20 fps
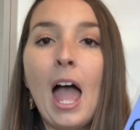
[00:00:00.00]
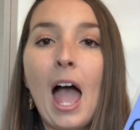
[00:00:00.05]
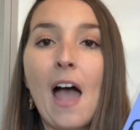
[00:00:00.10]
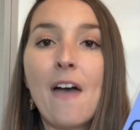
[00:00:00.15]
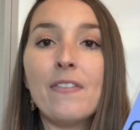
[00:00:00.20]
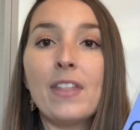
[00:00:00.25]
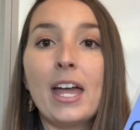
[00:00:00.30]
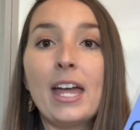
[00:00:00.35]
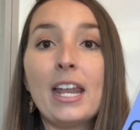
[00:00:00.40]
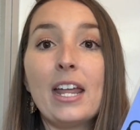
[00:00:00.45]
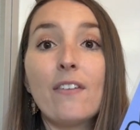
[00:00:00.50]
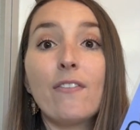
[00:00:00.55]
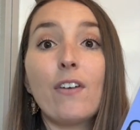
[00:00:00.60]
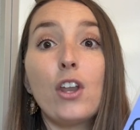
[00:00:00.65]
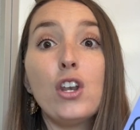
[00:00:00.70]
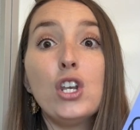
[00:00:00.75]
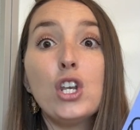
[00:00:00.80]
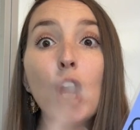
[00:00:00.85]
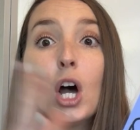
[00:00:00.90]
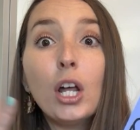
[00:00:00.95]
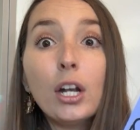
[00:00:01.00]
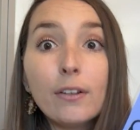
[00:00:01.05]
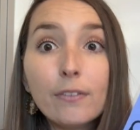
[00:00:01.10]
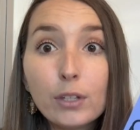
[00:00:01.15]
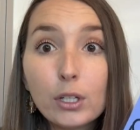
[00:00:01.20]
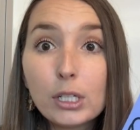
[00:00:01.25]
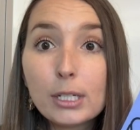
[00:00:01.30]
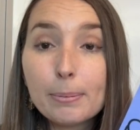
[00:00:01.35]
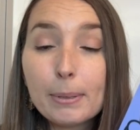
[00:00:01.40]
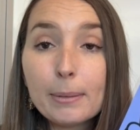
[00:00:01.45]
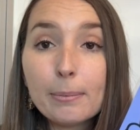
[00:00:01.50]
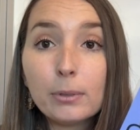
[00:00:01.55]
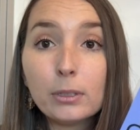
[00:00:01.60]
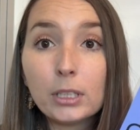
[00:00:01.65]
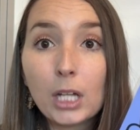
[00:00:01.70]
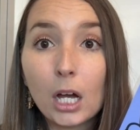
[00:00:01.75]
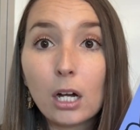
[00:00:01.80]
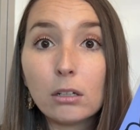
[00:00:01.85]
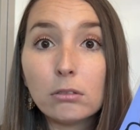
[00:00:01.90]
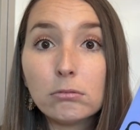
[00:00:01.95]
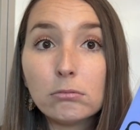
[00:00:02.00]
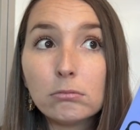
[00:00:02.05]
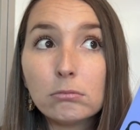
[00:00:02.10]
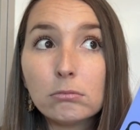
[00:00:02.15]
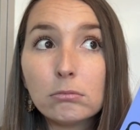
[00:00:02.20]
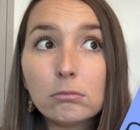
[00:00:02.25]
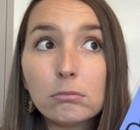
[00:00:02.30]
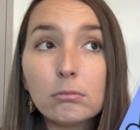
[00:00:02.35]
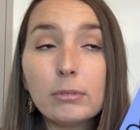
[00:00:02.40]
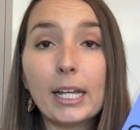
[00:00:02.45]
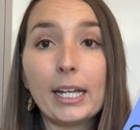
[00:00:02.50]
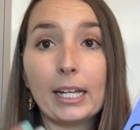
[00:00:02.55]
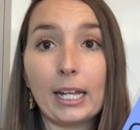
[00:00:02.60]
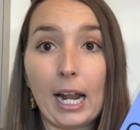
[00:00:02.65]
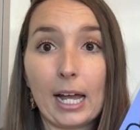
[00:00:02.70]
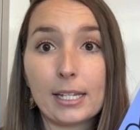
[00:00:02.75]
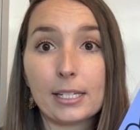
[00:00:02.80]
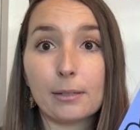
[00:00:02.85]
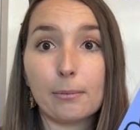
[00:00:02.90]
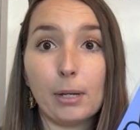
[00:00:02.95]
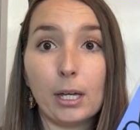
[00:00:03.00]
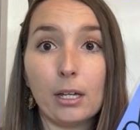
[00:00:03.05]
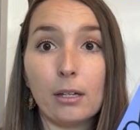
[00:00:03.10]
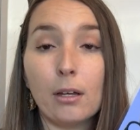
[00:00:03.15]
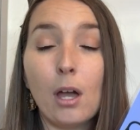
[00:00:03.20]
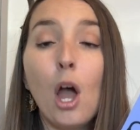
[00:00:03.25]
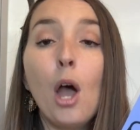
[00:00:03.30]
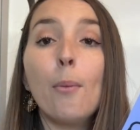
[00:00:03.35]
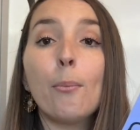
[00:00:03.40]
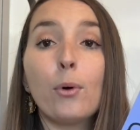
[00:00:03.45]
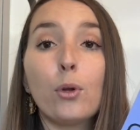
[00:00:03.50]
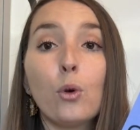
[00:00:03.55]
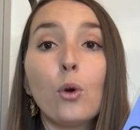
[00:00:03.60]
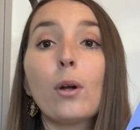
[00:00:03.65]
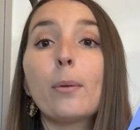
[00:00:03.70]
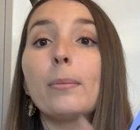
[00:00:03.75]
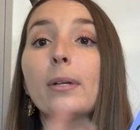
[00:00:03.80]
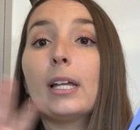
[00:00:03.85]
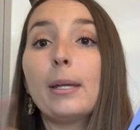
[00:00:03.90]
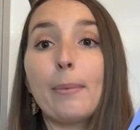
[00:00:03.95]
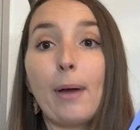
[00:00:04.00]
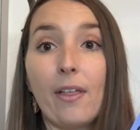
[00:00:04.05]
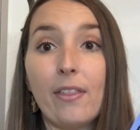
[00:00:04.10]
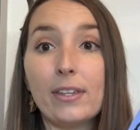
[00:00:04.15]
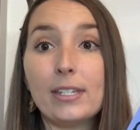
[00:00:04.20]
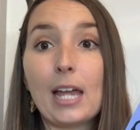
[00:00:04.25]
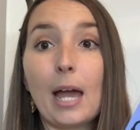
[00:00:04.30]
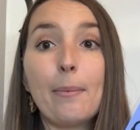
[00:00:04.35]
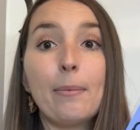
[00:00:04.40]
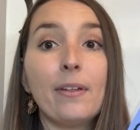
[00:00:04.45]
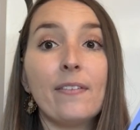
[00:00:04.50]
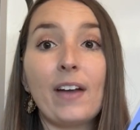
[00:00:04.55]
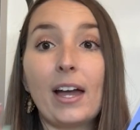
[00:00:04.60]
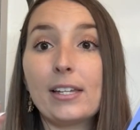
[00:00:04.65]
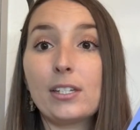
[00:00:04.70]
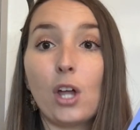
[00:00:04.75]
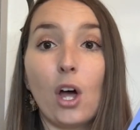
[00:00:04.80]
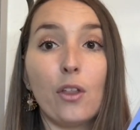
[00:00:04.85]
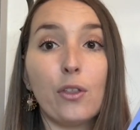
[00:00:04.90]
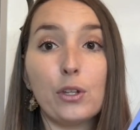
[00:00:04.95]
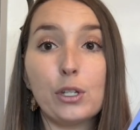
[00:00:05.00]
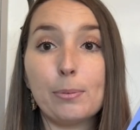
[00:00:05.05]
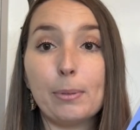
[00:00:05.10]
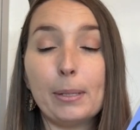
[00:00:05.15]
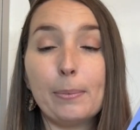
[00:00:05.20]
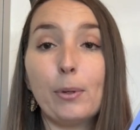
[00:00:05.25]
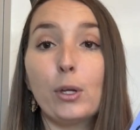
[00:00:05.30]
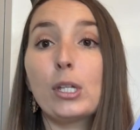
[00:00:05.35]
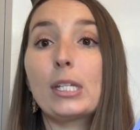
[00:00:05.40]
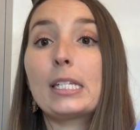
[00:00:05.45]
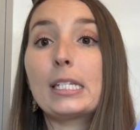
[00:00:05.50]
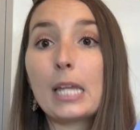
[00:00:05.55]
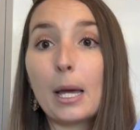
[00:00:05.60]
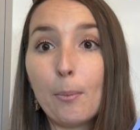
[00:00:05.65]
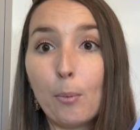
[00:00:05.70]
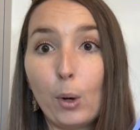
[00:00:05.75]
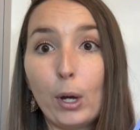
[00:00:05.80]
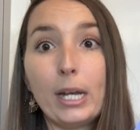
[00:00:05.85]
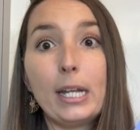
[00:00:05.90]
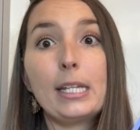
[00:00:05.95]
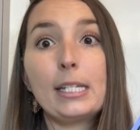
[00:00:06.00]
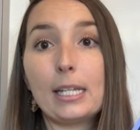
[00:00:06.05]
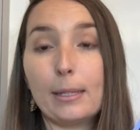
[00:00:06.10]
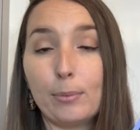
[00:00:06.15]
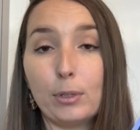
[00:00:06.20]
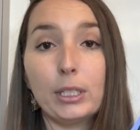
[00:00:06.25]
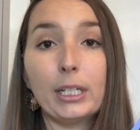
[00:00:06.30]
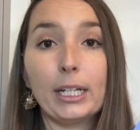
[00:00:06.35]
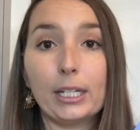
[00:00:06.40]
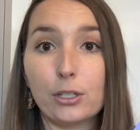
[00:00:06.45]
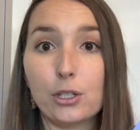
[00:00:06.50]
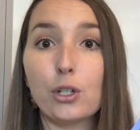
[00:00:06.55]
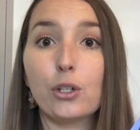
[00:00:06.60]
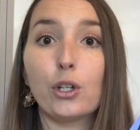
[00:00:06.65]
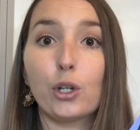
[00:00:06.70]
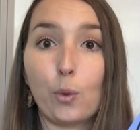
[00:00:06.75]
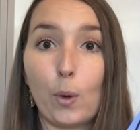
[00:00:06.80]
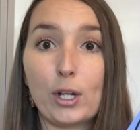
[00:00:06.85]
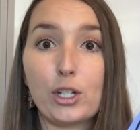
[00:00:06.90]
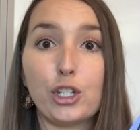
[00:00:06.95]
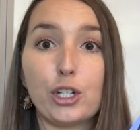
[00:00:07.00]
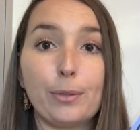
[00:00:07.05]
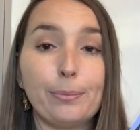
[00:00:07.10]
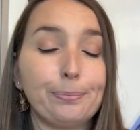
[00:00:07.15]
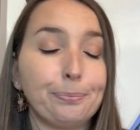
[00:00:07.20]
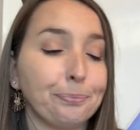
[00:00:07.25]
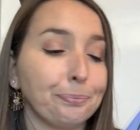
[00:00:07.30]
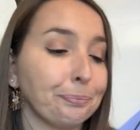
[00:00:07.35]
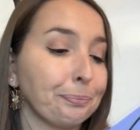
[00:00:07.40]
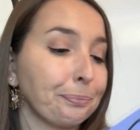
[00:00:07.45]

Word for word: And then if none of those people know, they can ask me. But normally, by the time they've asked all those people, someone is able to answer their question.